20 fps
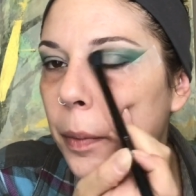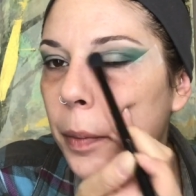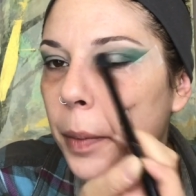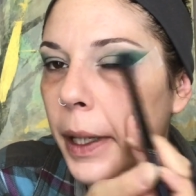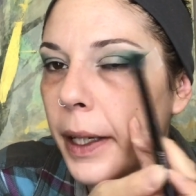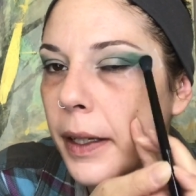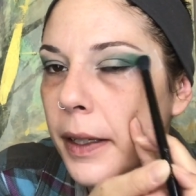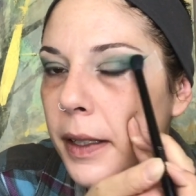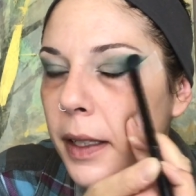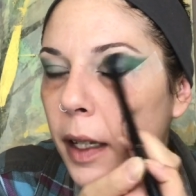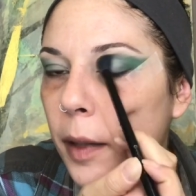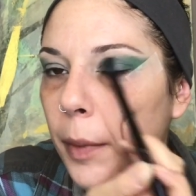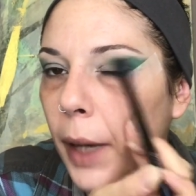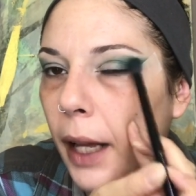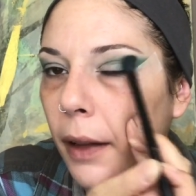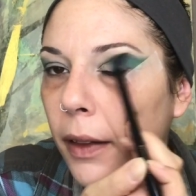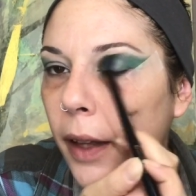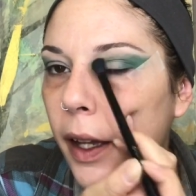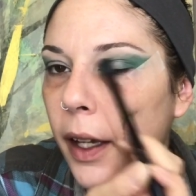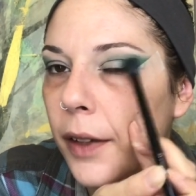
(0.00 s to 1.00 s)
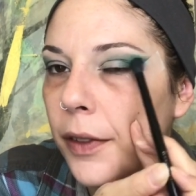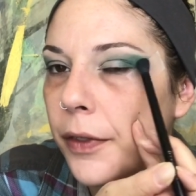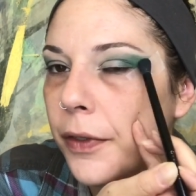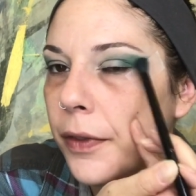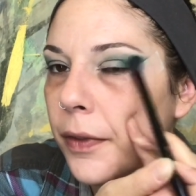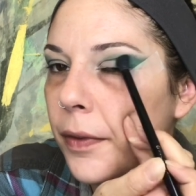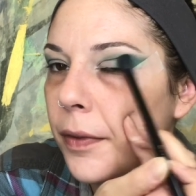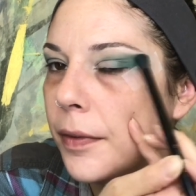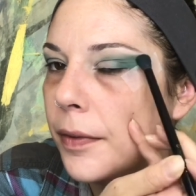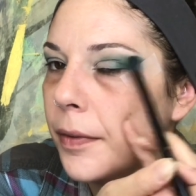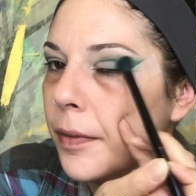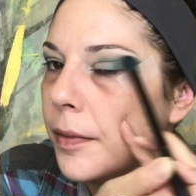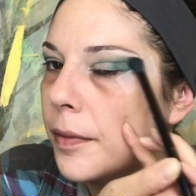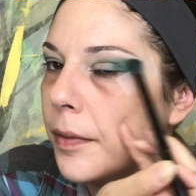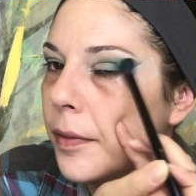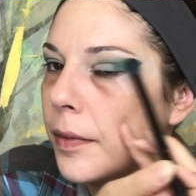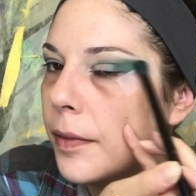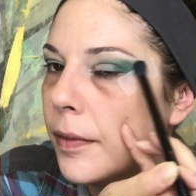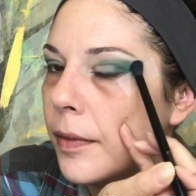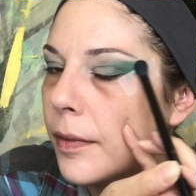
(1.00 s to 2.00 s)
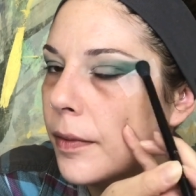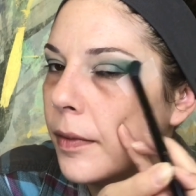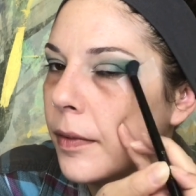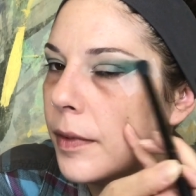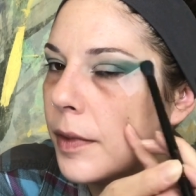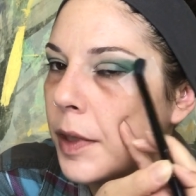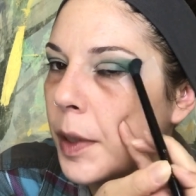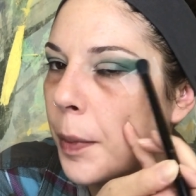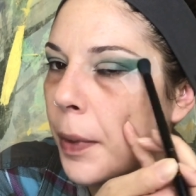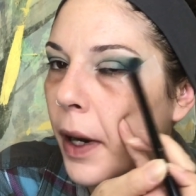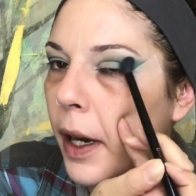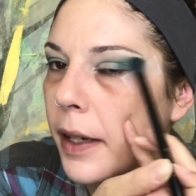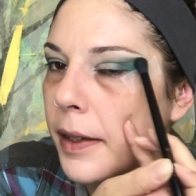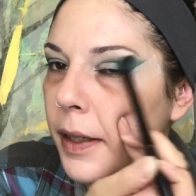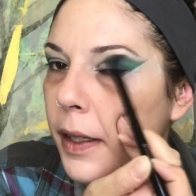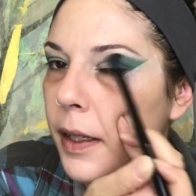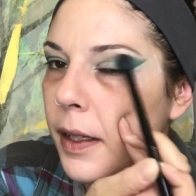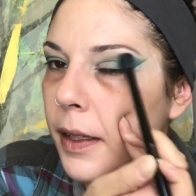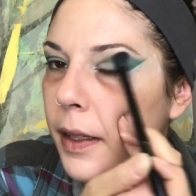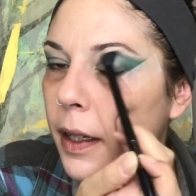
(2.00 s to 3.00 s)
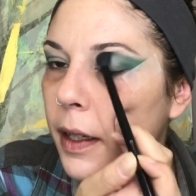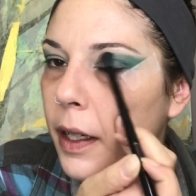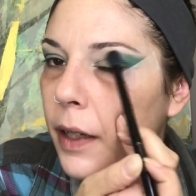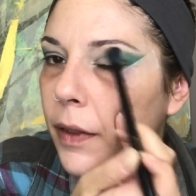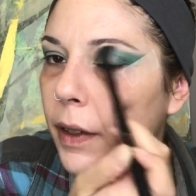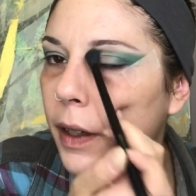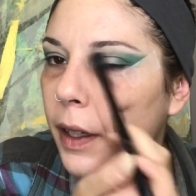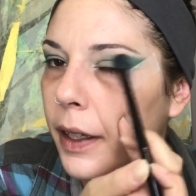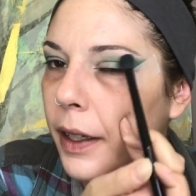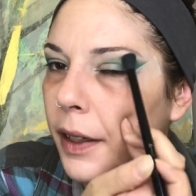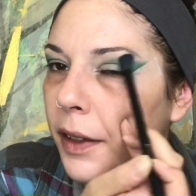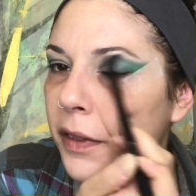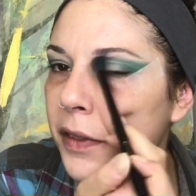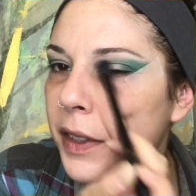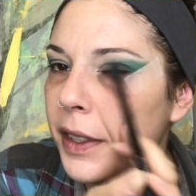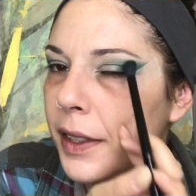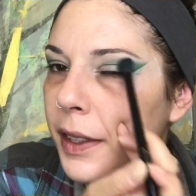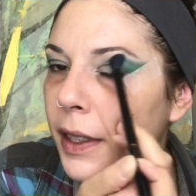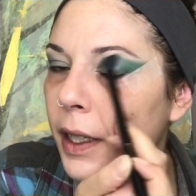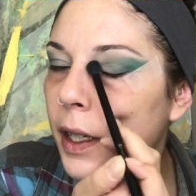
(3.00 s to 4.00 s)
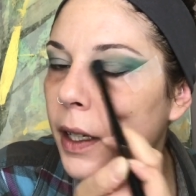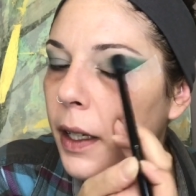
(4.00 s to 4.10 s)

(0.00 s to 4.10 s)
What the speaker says: Because in my life, surprises and even gifts